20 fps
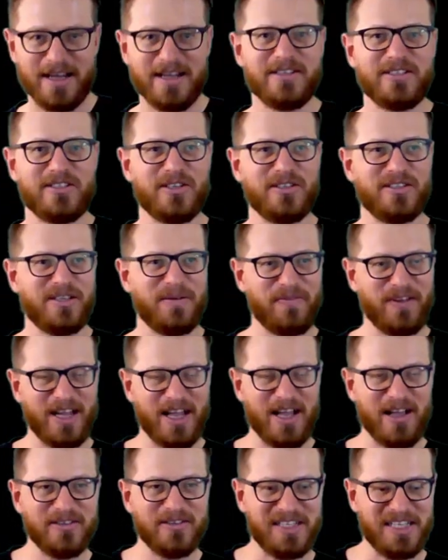So something
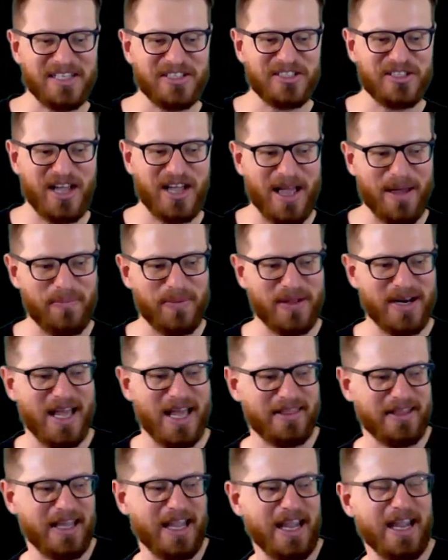else needs to happen
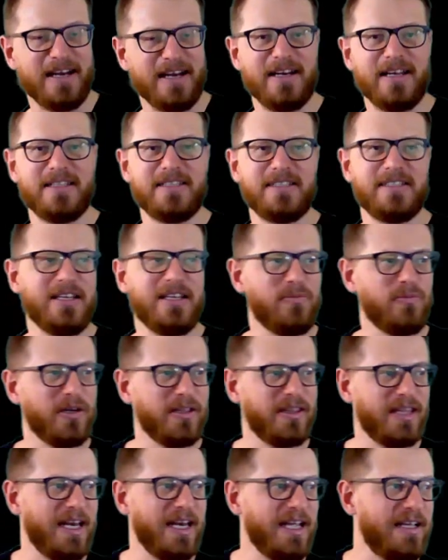at the end. Let's see
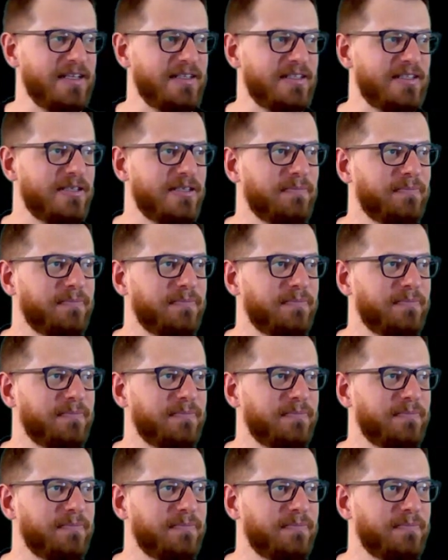what that is.